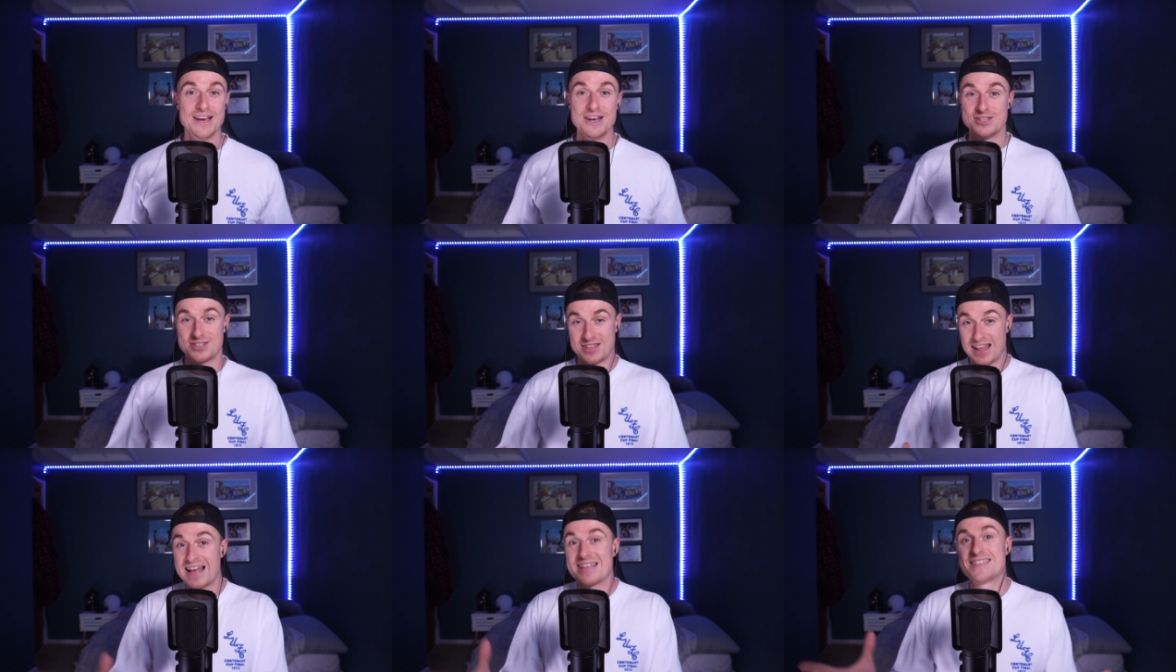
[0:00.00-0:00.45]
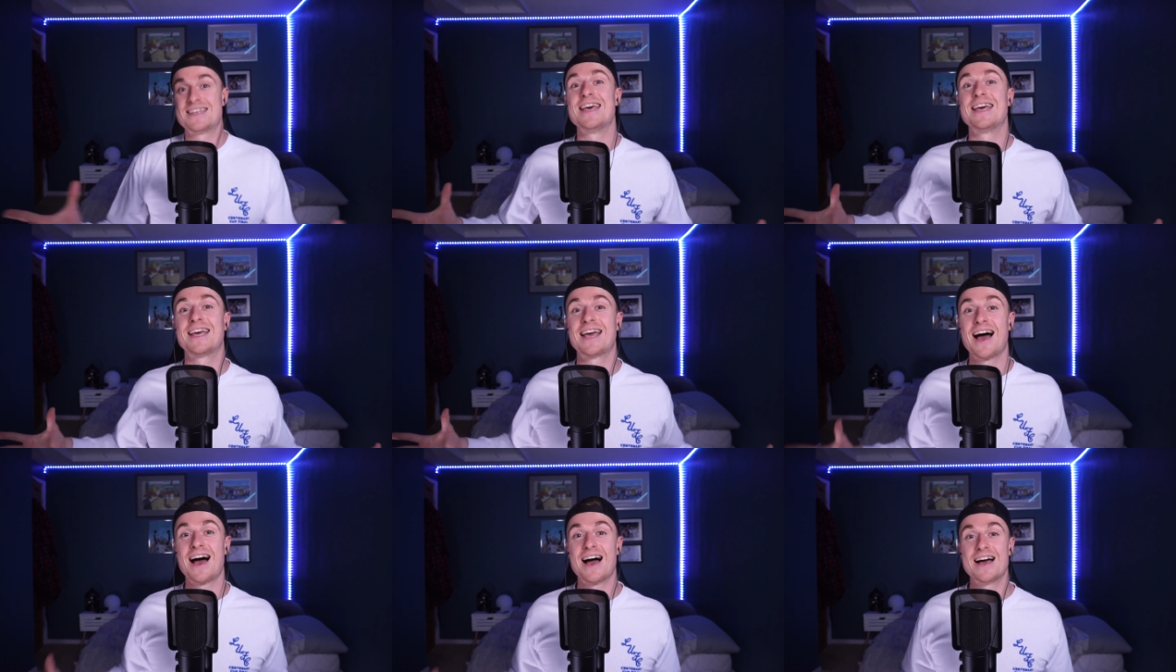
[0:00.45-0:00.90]
So that's
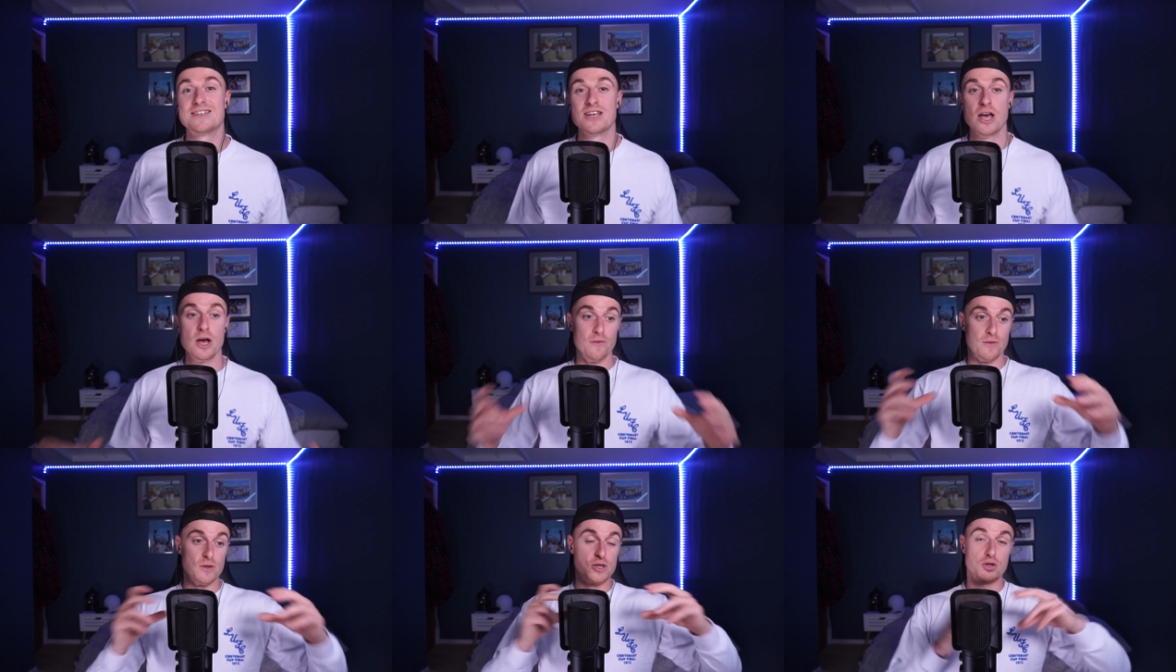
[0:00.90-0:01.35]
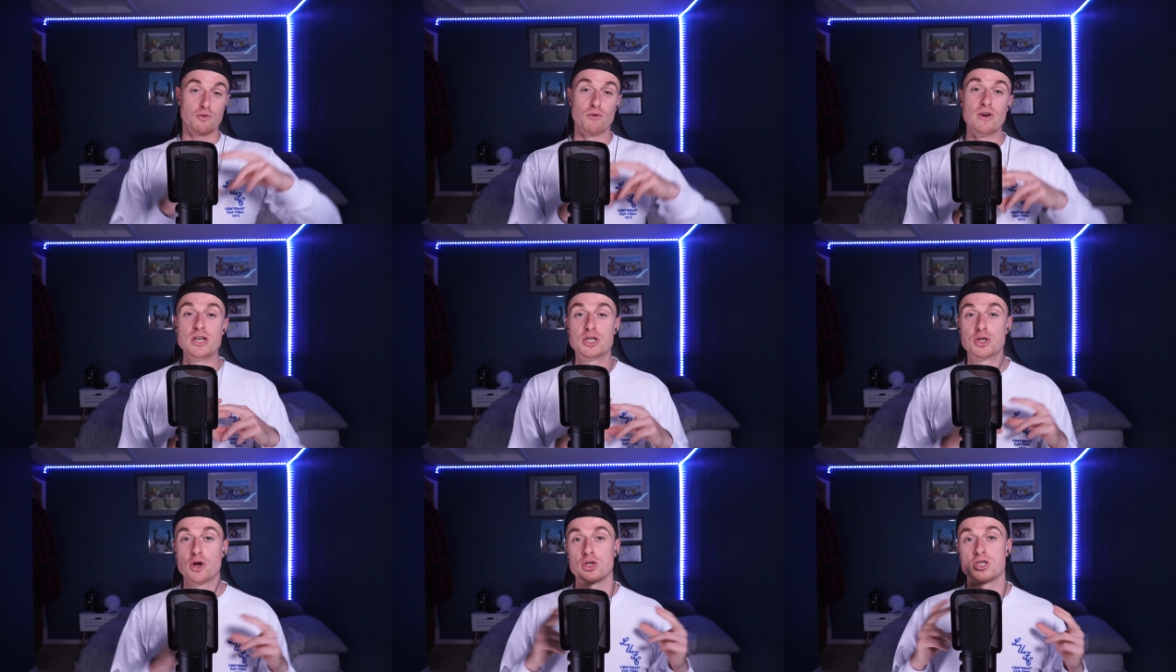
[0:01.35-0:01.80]
it, guys. The
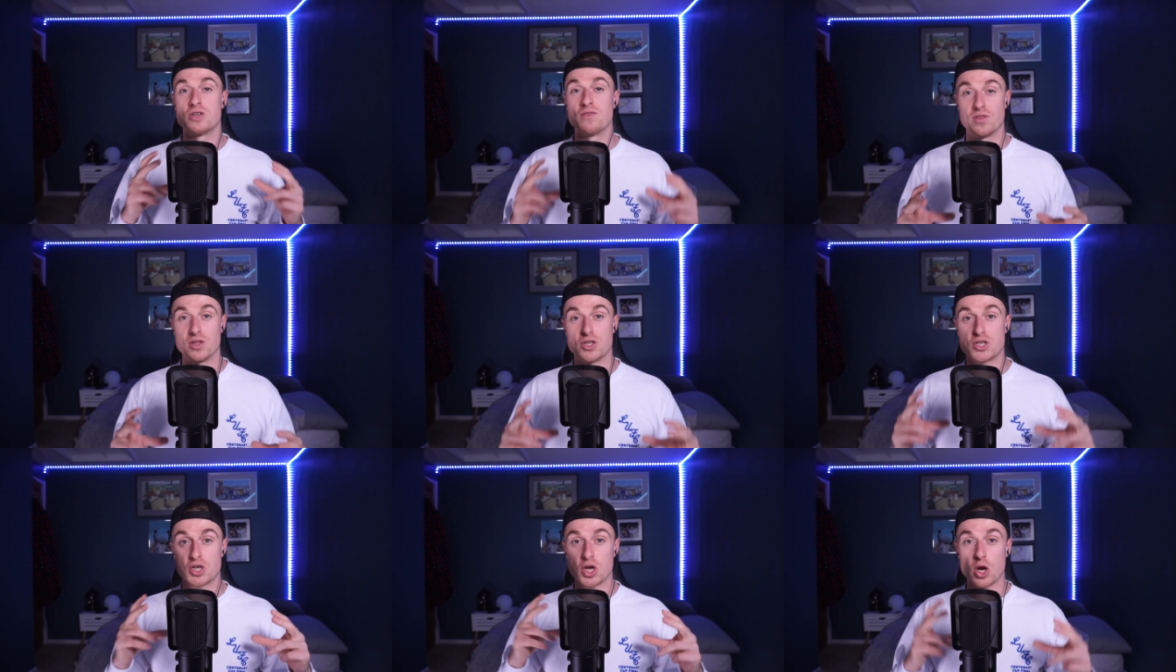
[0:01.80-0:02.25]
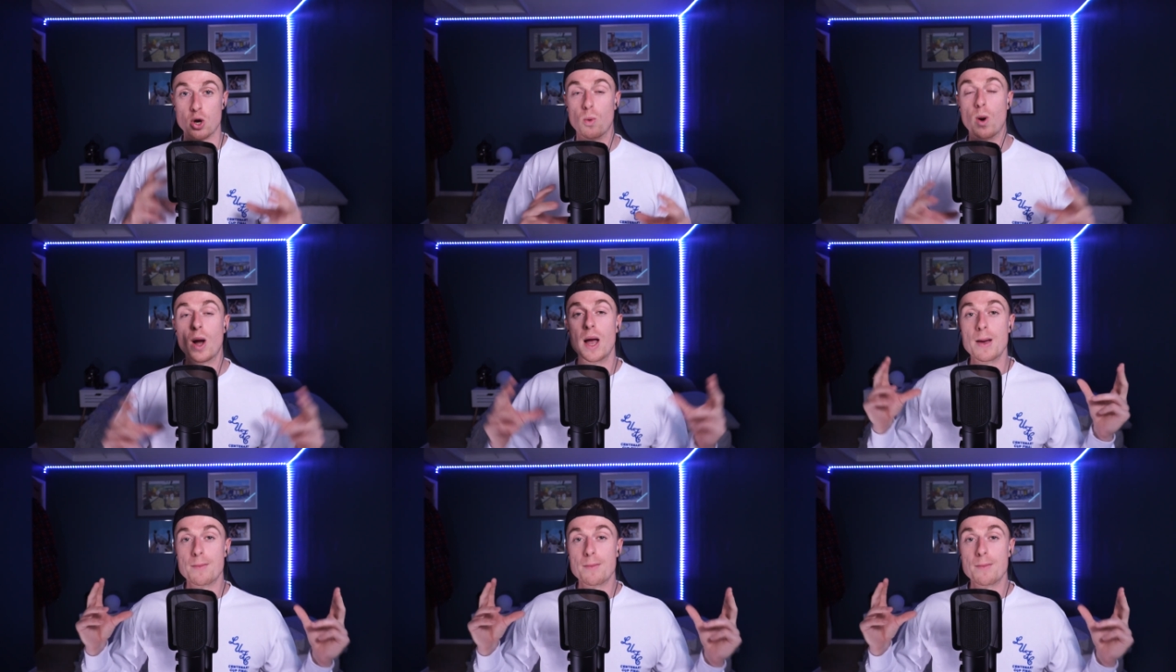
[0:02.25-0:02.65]
screenshots of the two